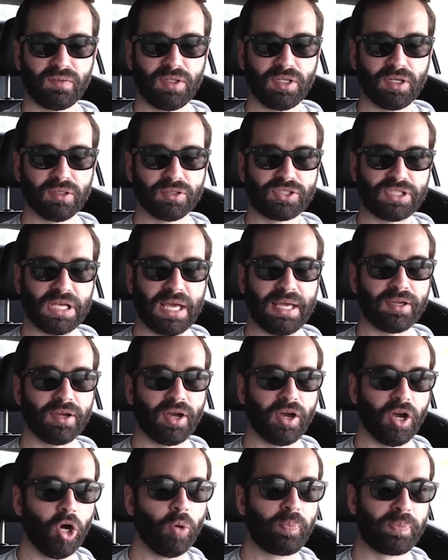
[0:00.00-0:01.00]
You know,
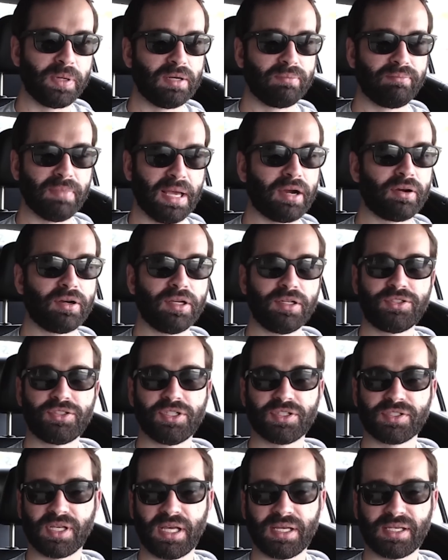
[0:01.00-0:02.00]
saying open
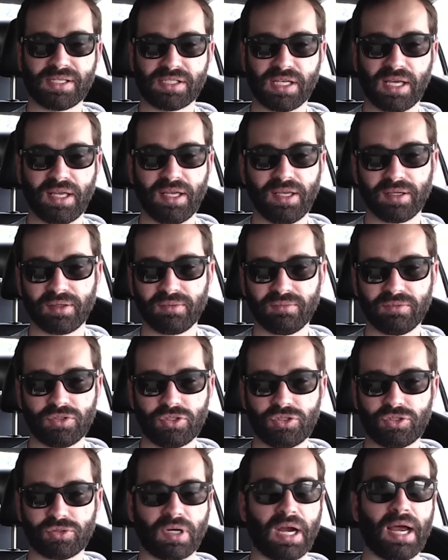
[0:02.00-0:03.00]
marriage is like saying
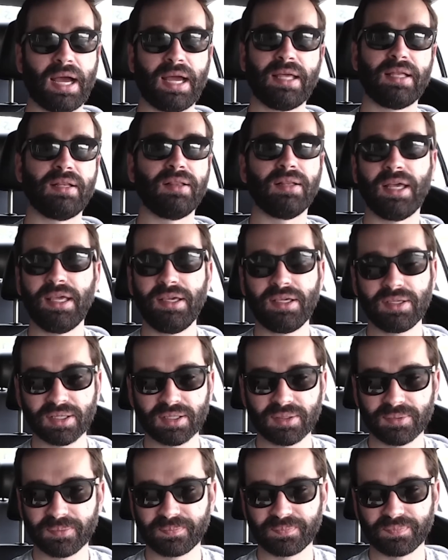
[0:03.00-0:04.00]
dry
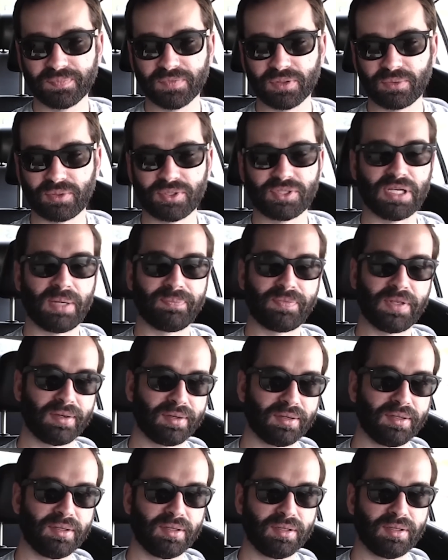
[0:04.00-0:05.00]
lake or
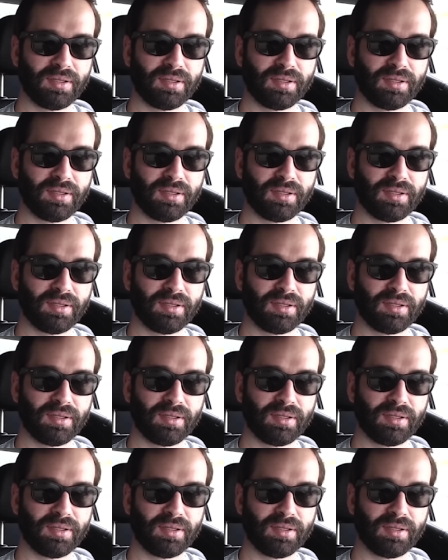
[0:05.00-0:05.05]
something.